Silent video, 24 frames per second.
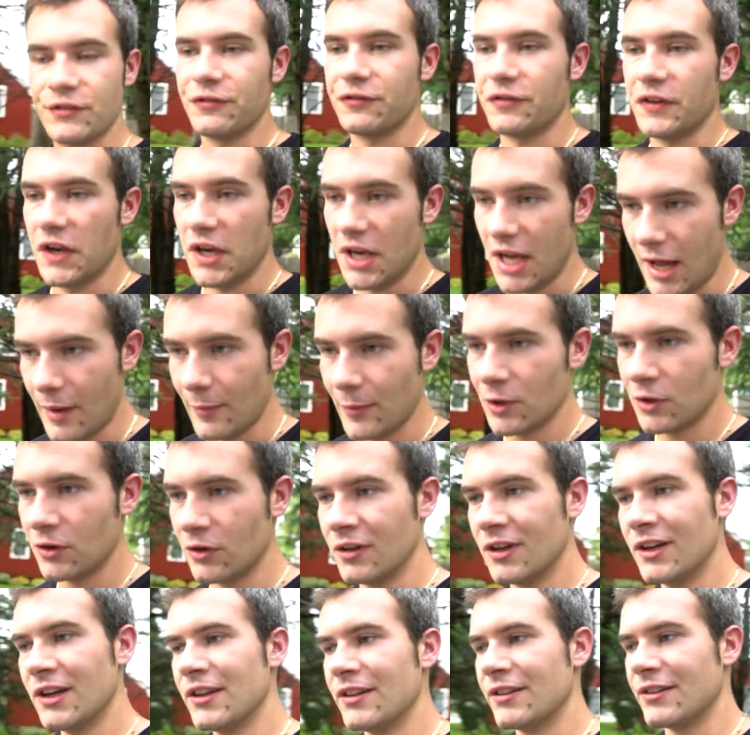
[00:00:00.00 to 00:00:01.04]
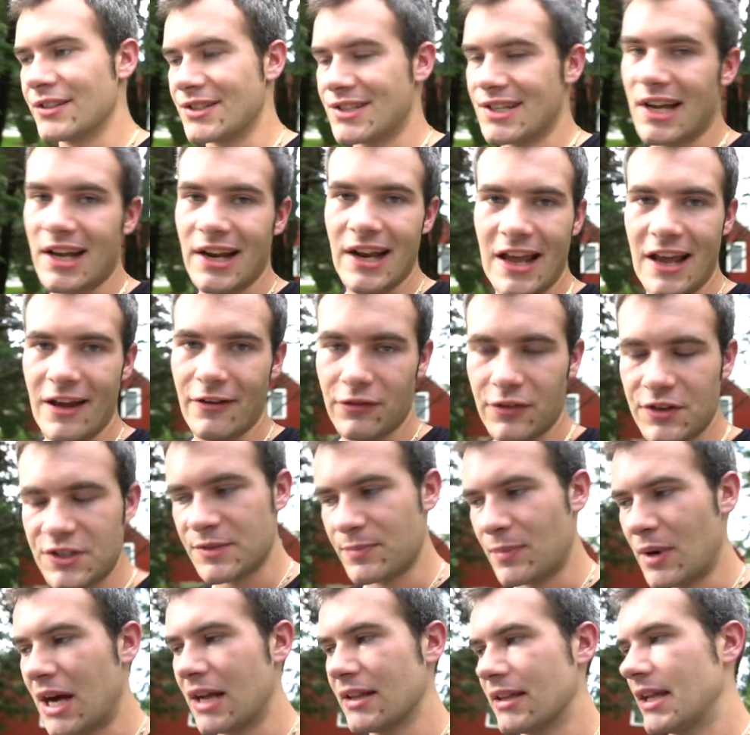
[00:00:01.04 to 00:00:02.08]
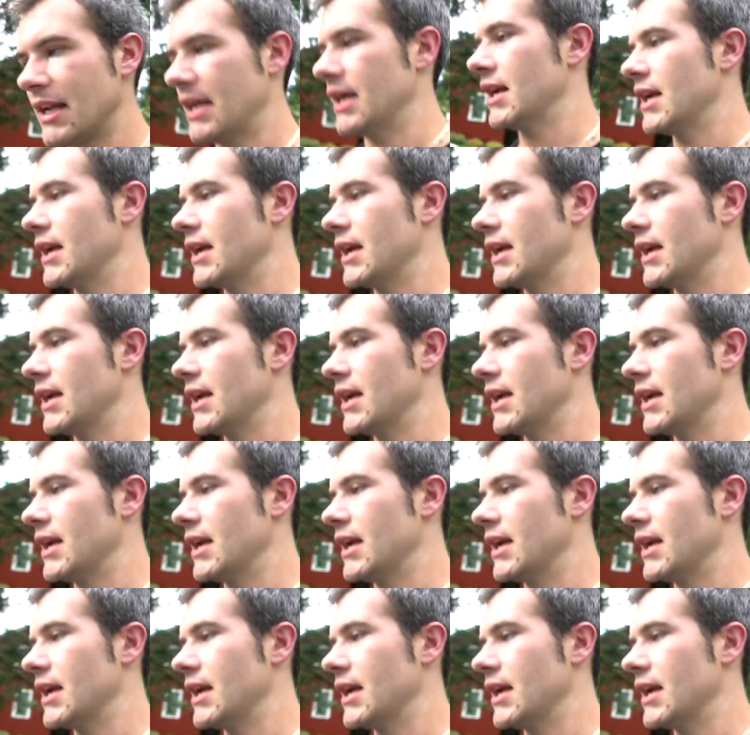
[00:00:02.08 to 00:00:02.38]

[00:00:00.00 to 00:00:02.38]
phenomenal. There's not every spot that I